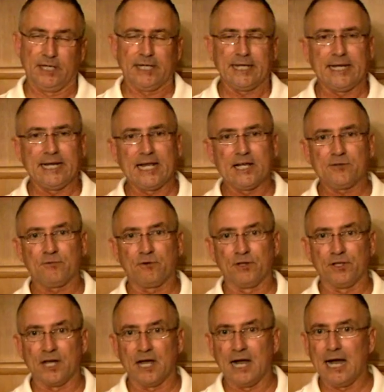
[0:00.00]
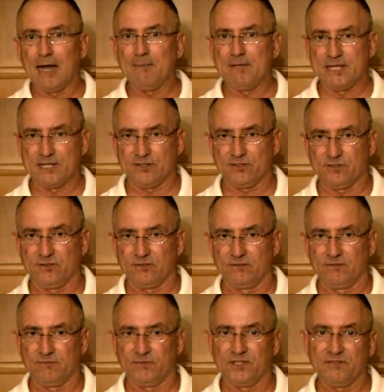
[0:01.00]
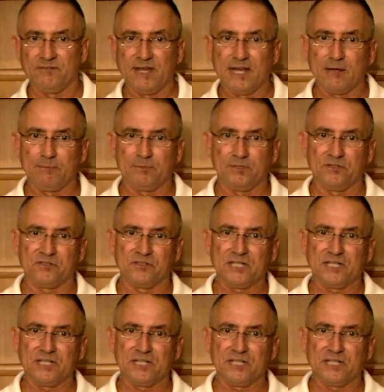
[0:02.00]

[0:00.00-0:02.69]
And as for the hobbyists, the developers,